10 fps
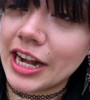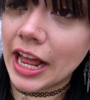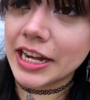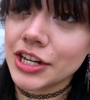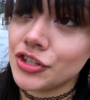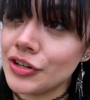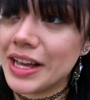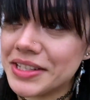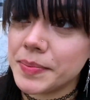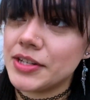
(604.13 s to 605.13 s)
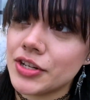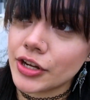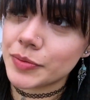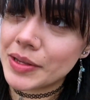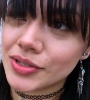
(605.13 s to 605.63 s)
and I need you not to be
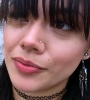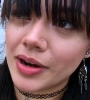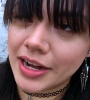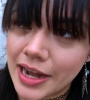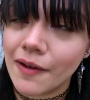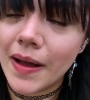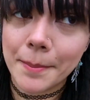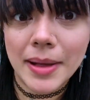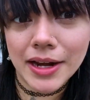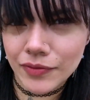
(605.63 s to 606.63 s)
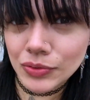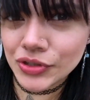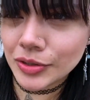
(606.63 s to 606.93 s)
judgmental right now, I might have used